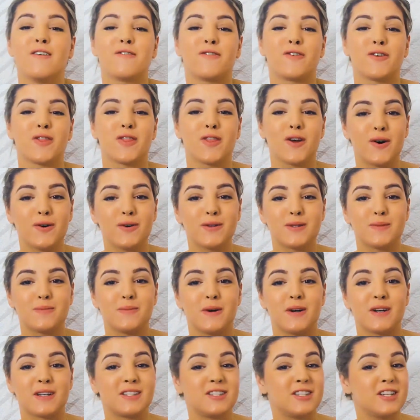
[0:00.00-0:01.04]
for those
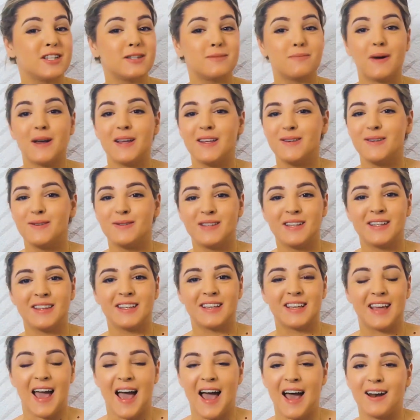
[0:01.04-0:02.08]
books just by using
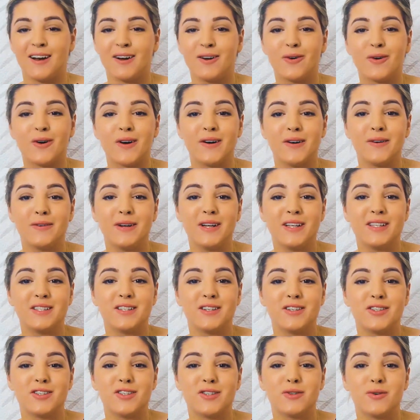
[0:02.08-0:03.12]
the category
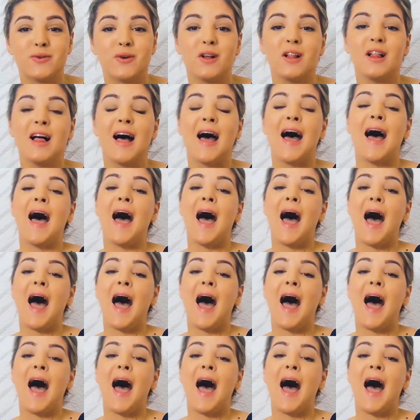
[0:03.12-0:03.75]
research tool